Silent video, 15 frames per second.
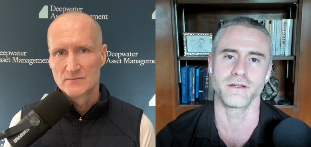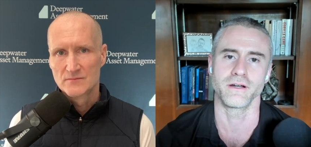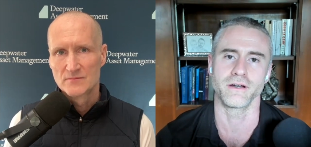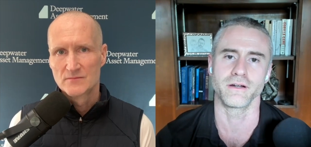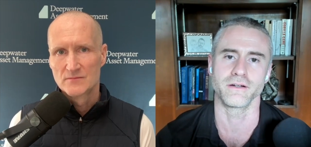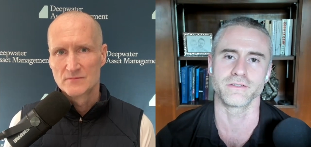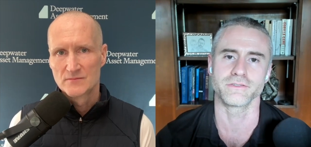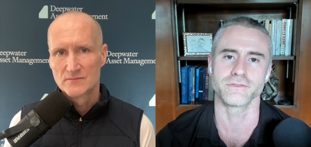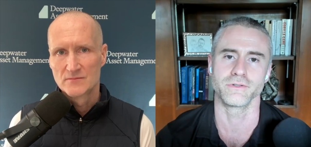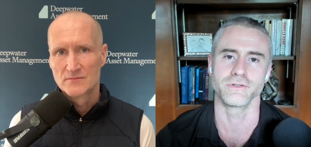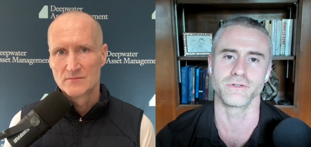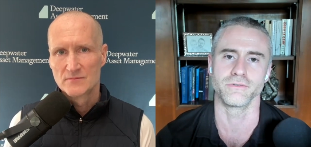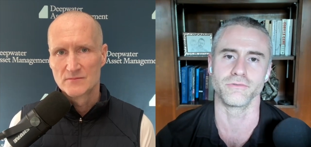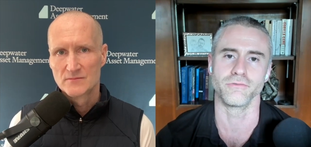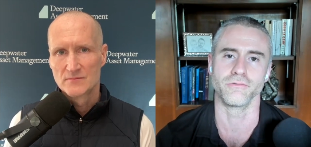Speaker 1: are
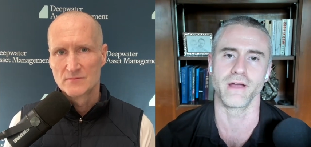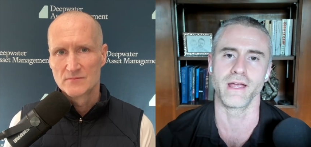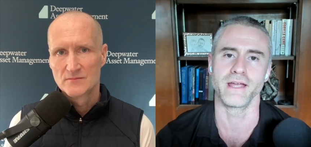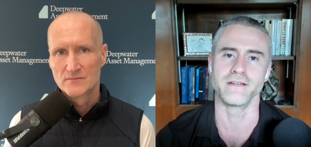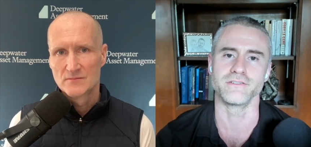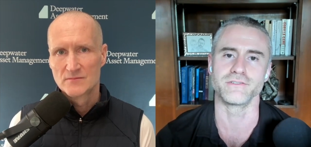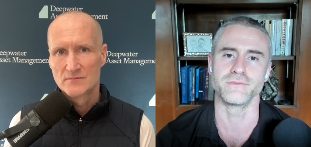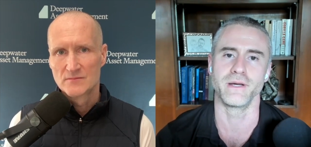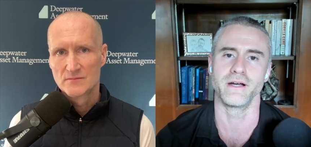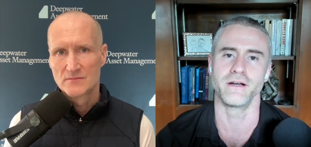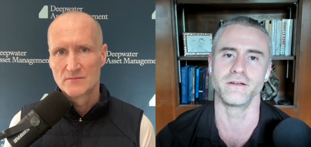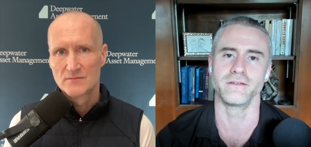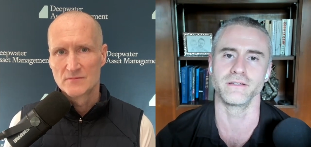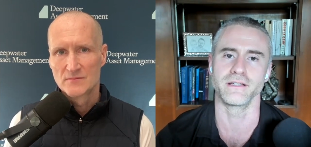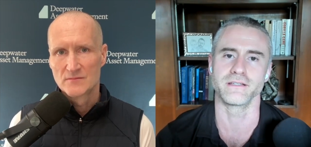sort of range
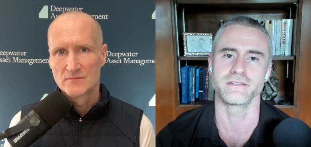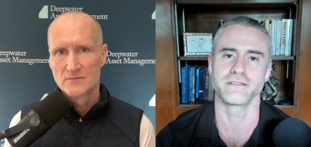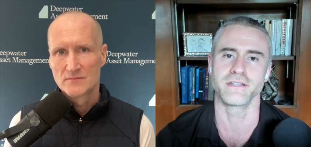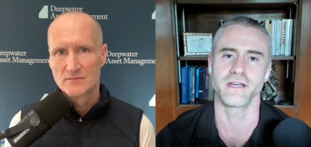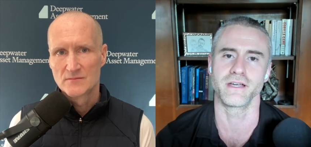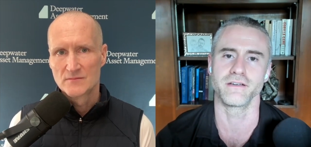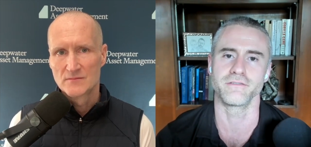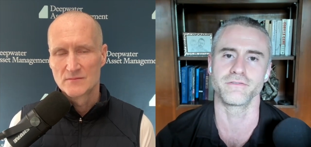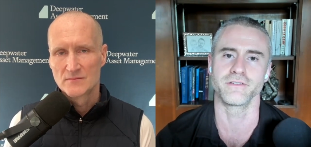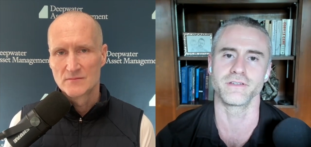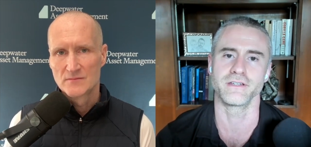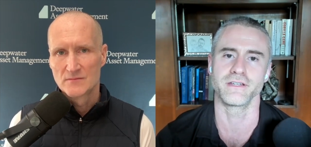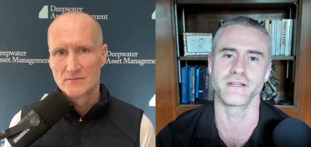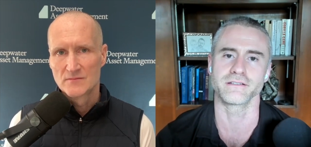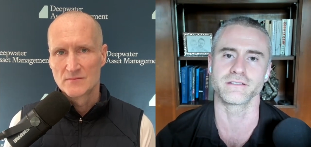bound, let's say, for
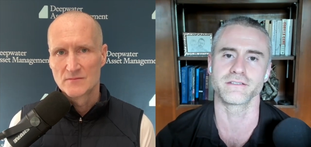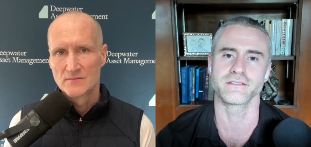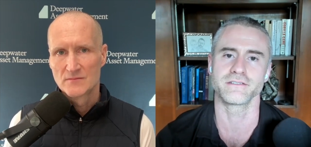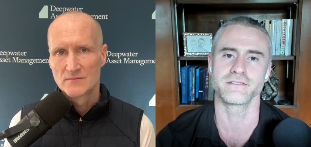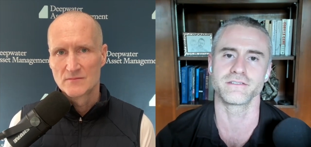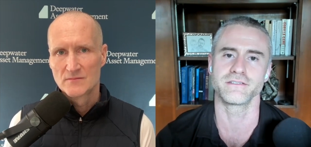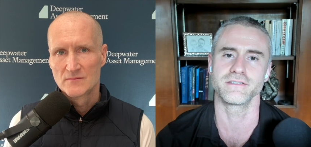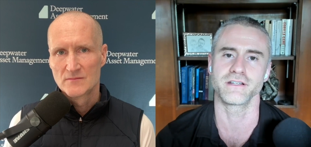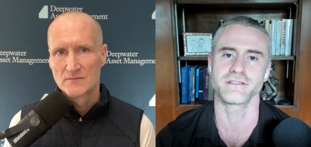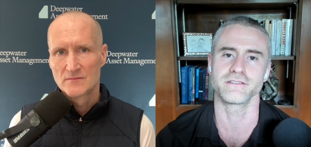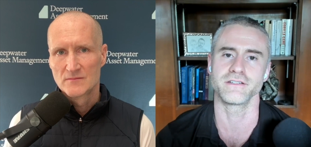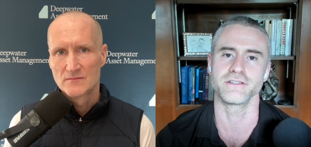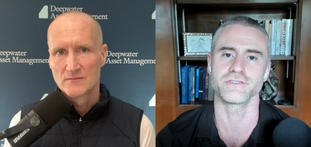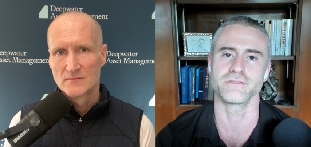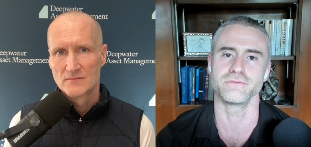the next
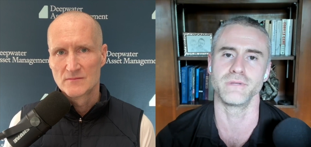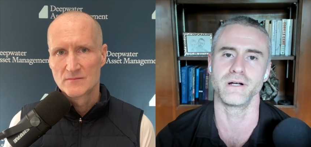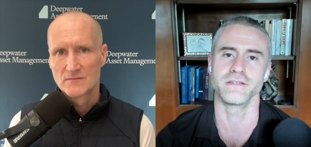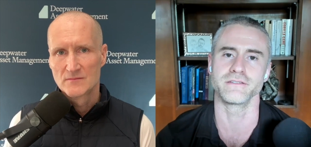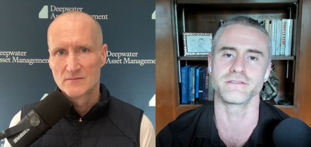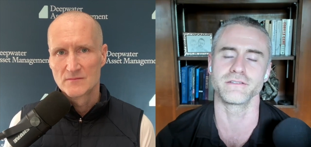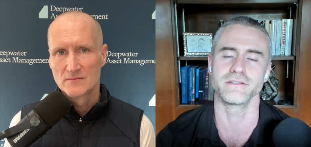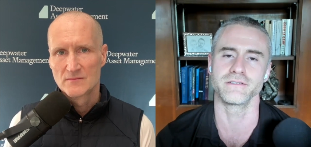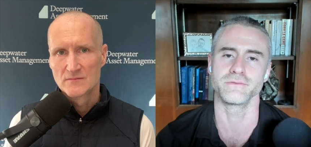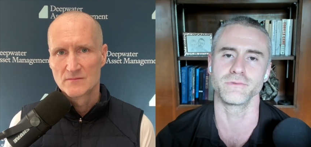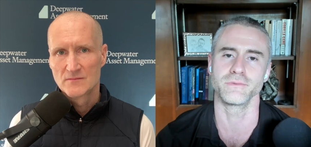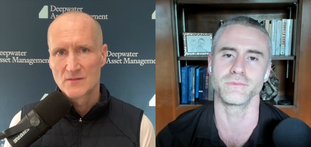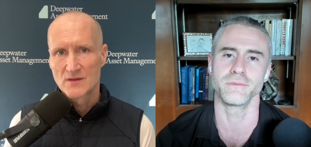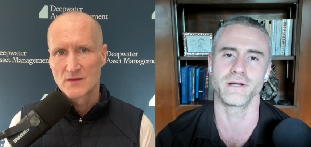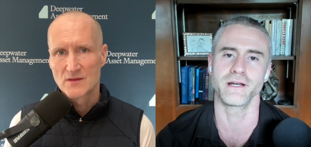six ish months, is,
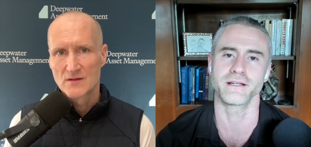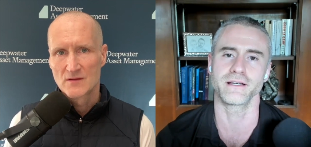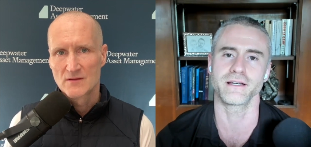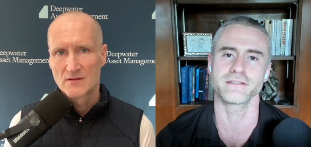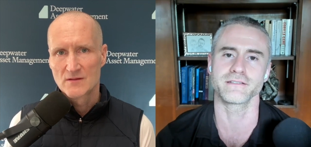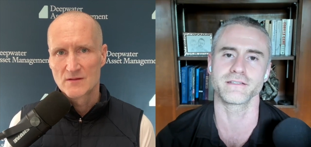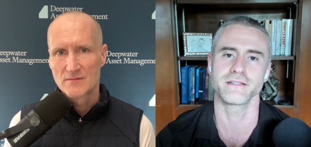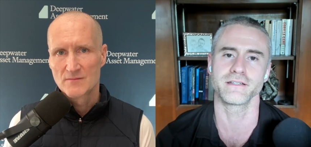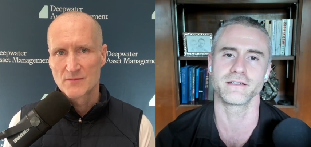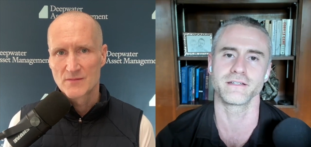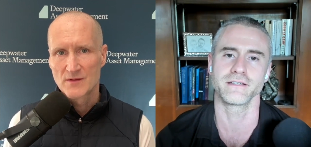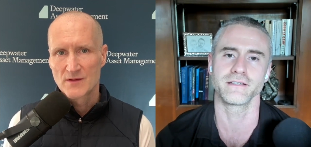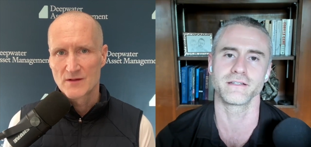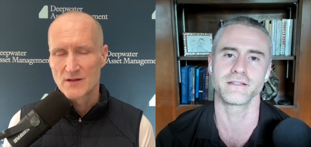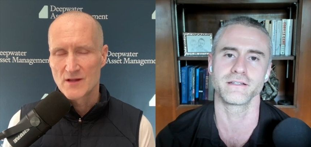would be my guess.
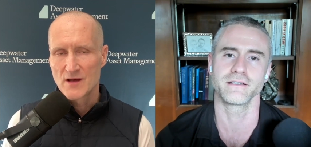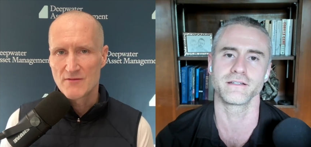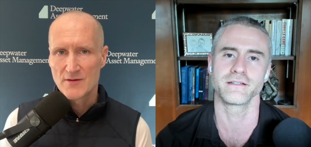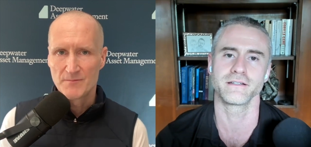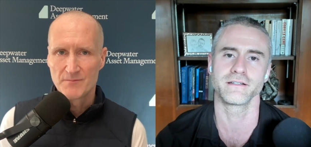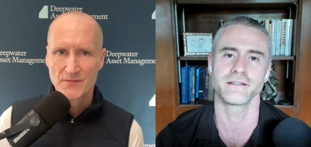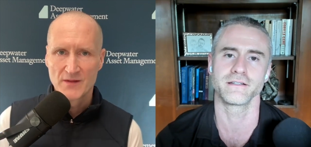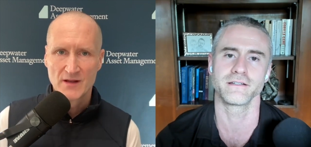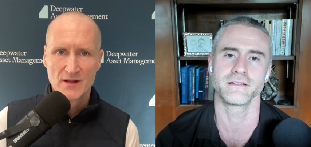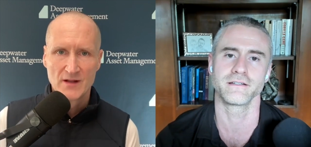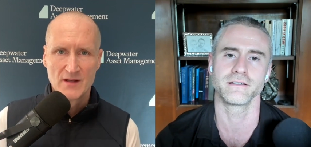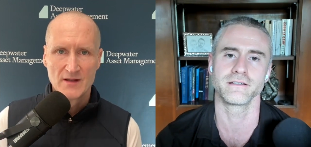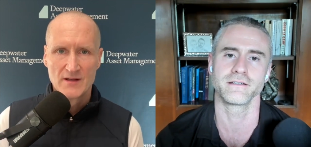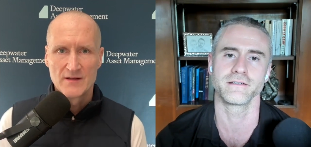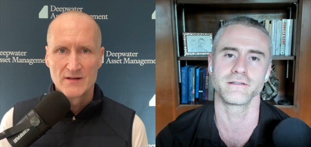
Speaker 2: Love it.
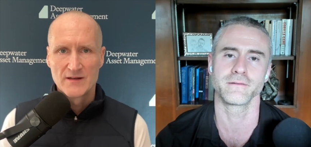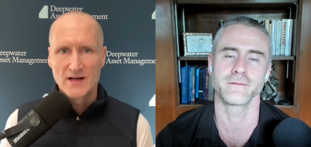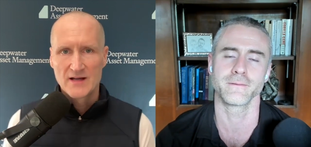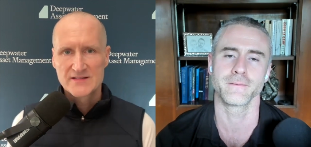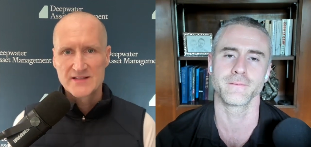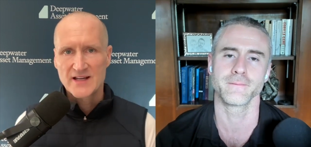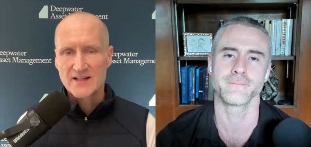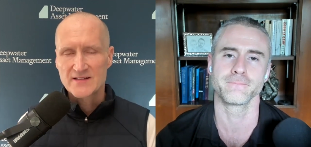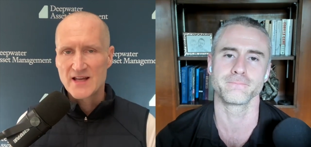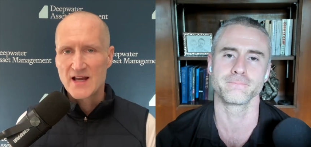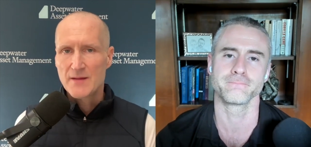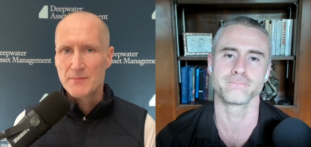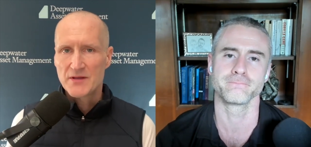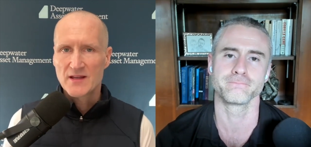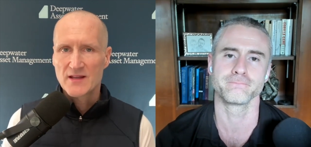Uh, second
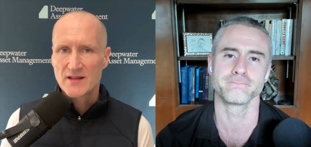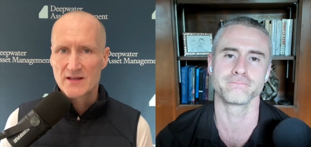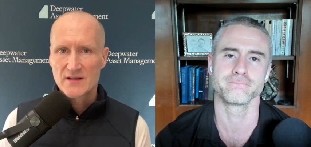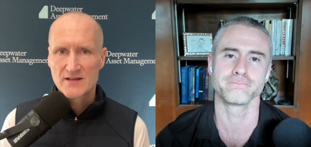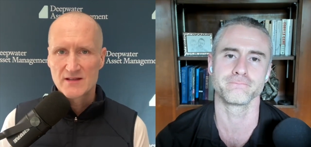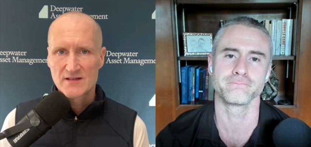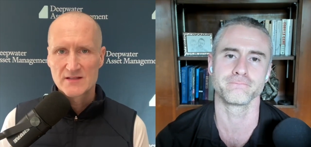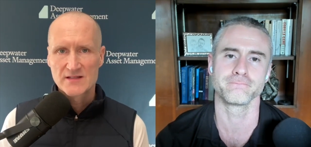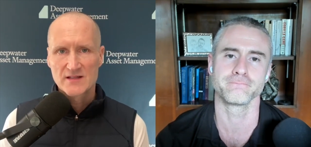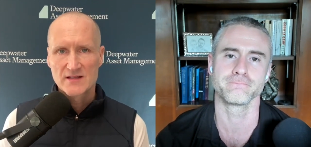topic is